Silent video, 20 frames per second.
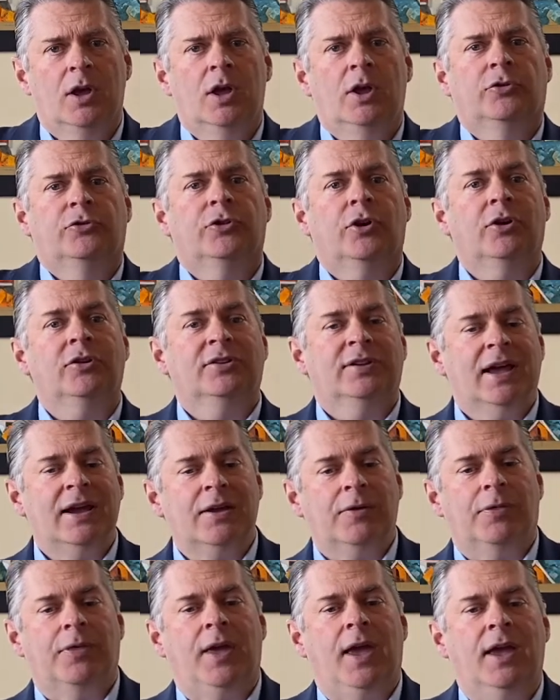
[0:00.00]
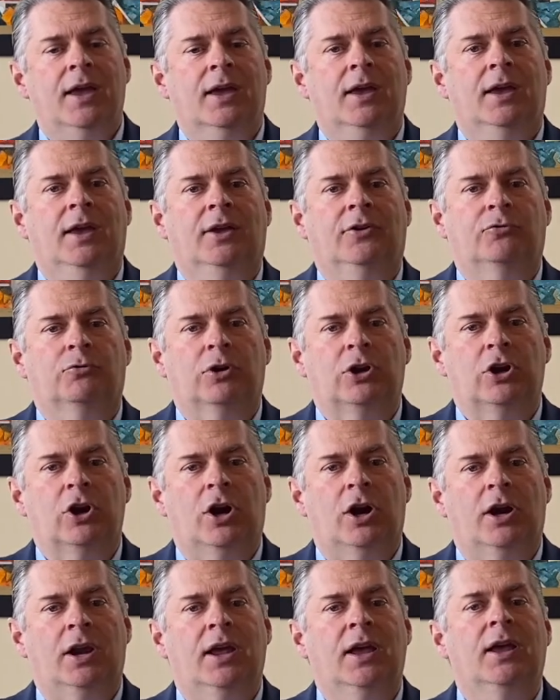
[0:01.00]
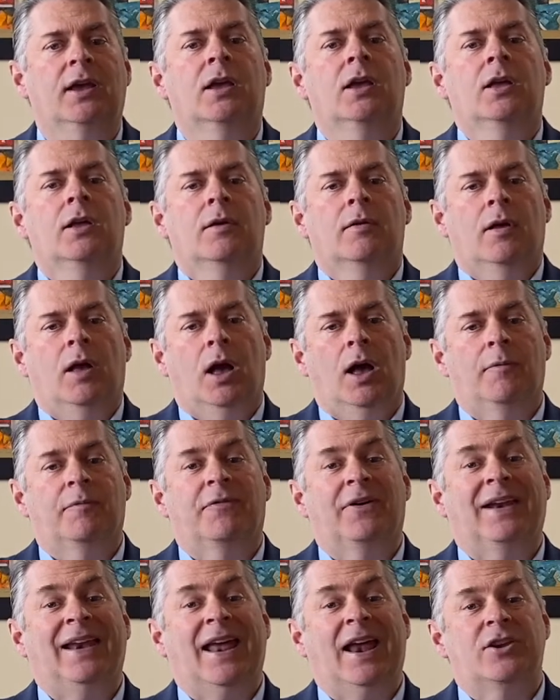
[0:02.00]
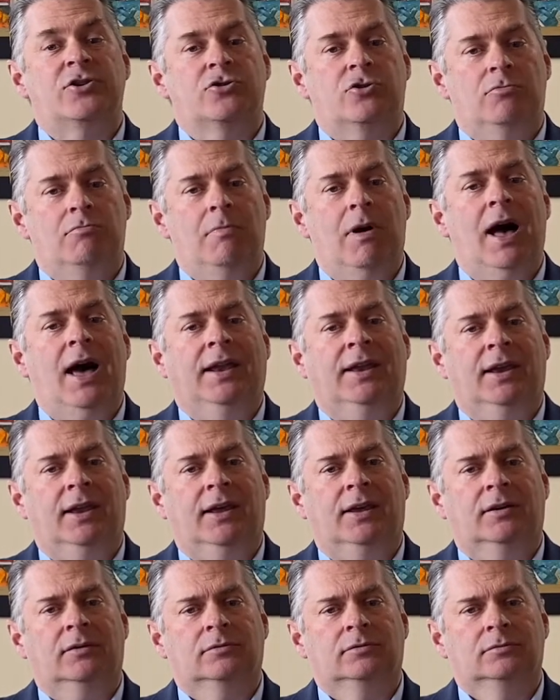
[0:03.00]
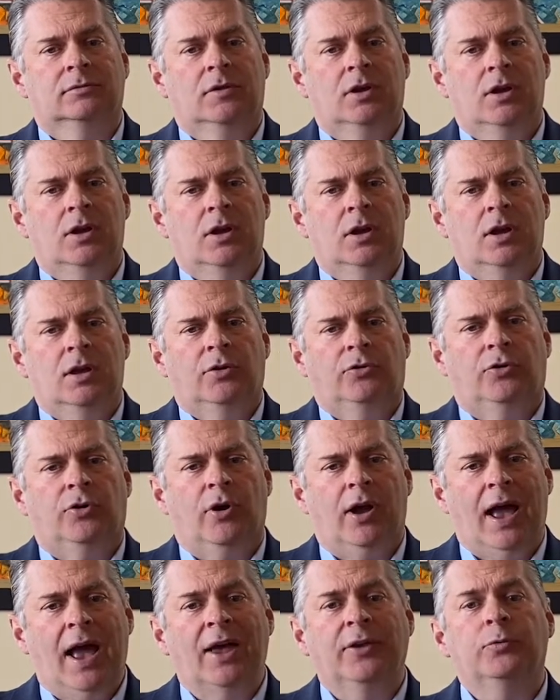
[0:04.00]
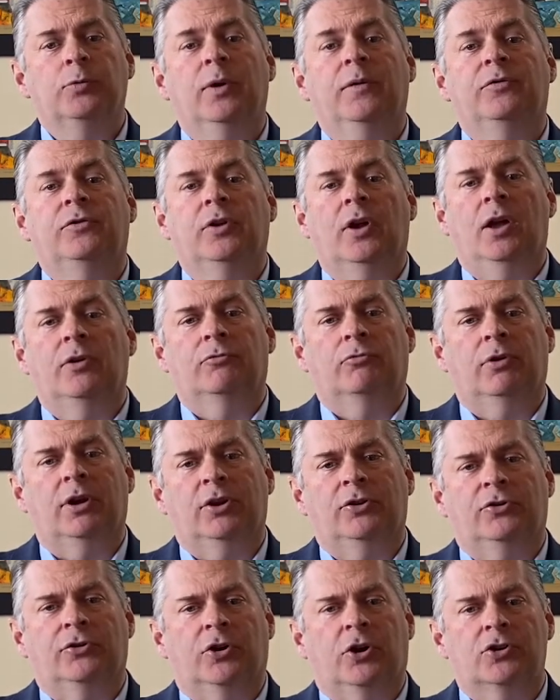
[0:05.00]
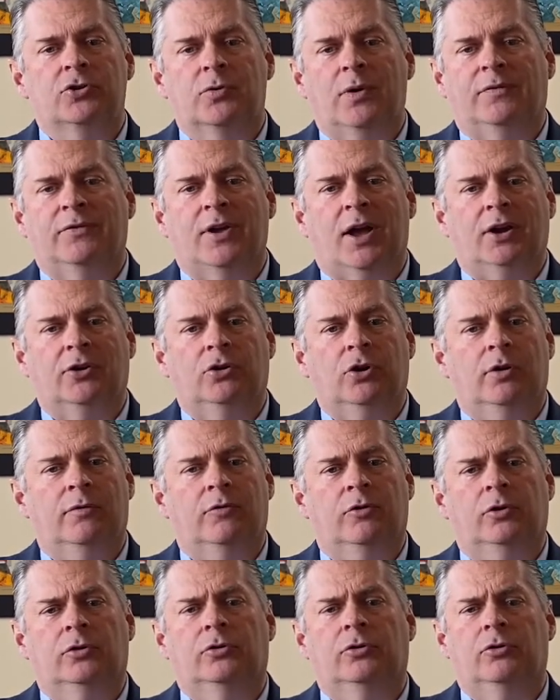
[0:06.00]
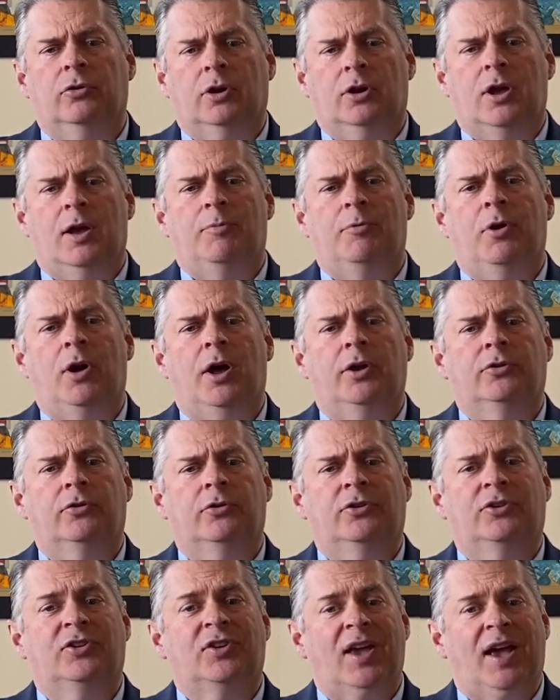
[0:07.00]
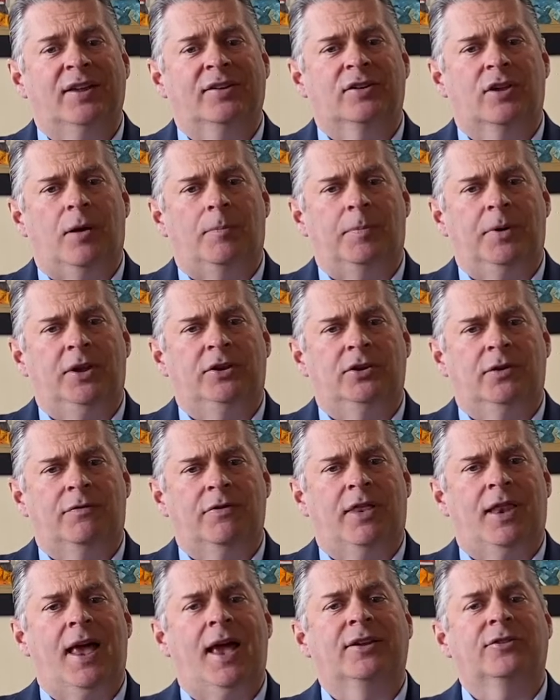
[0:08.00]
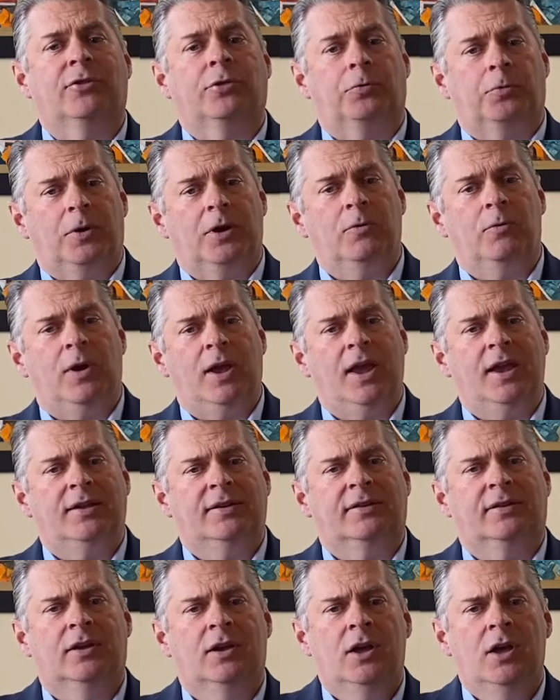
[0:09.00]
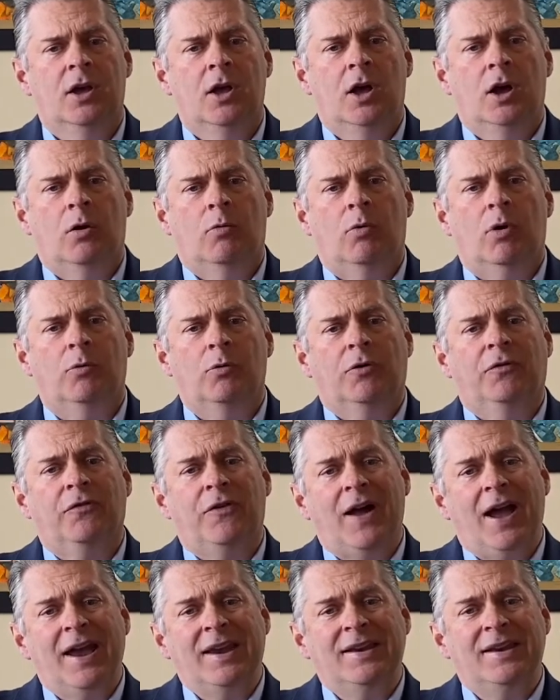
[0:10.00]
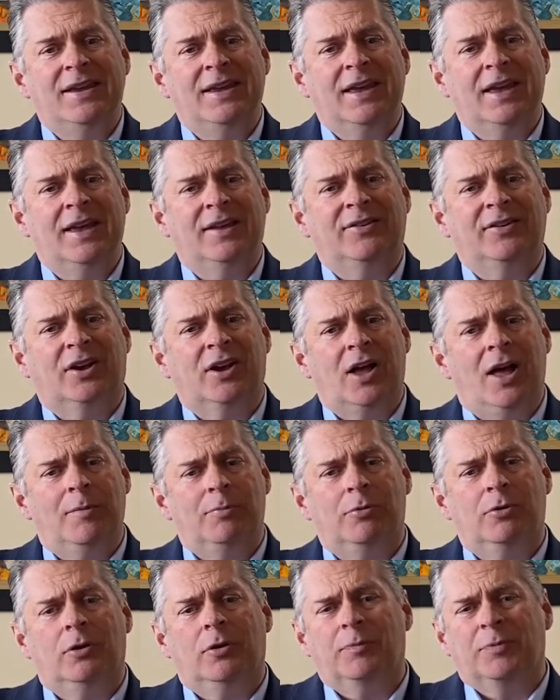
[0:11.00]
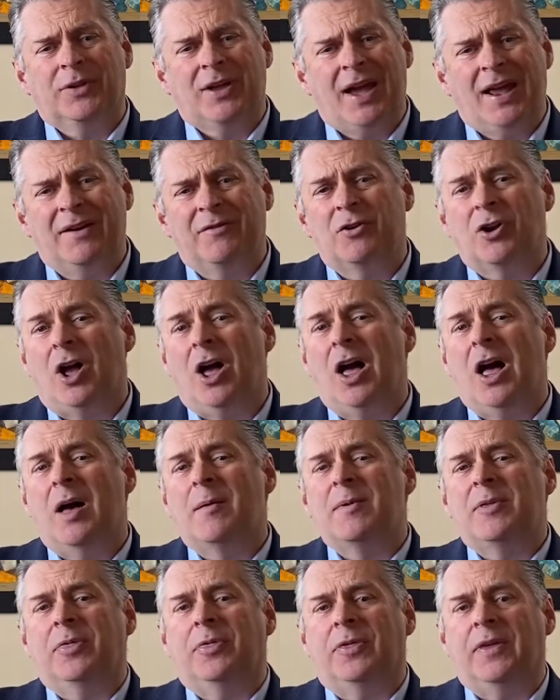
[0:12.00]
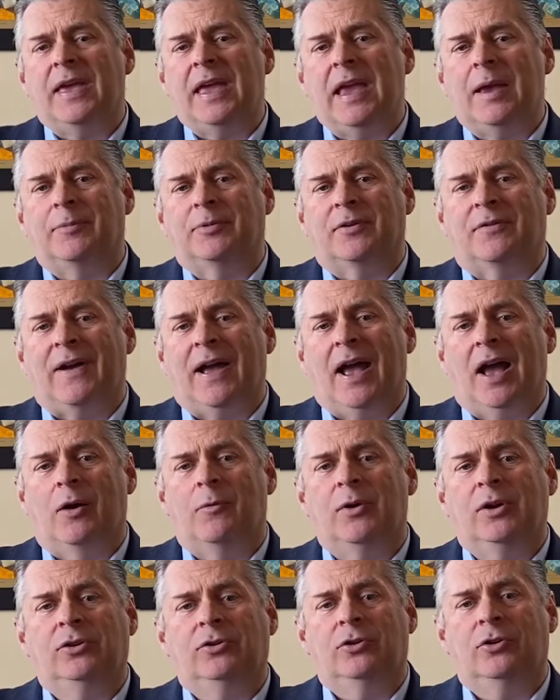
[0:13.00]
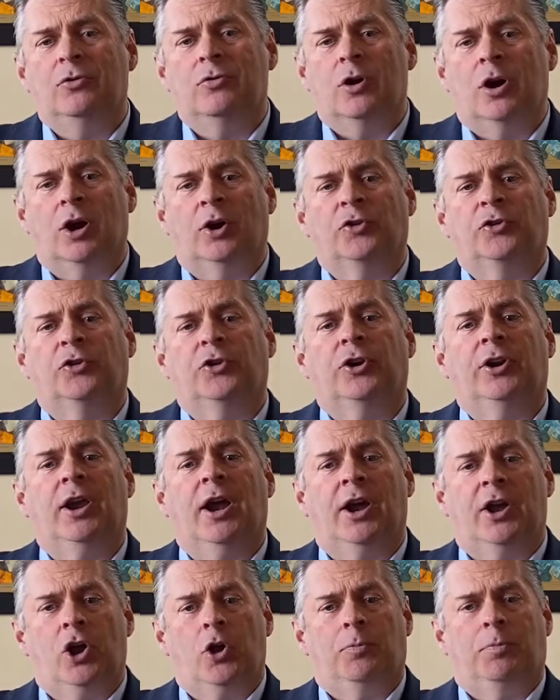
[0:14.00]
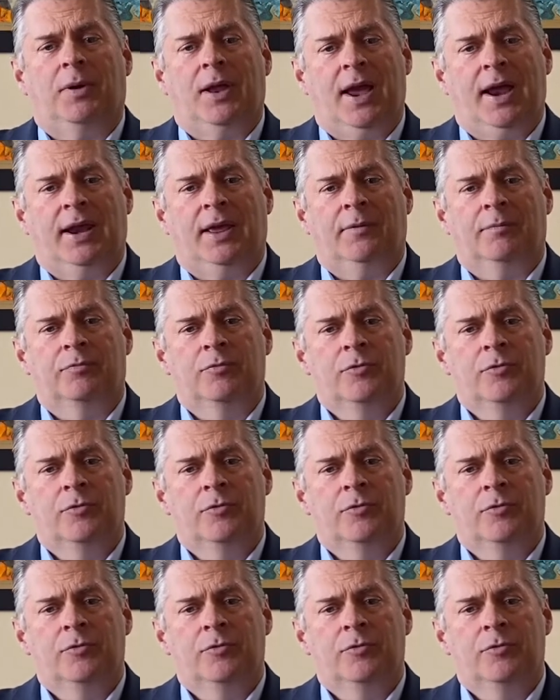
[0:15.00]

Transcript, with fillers: So the second thing is regarding um, financial modeling. So as we've done research, we've talked over to a couple hundred SaaS companies over the last three weeks. What we're finding is a couple kind of common themes of how we do our scenario planning.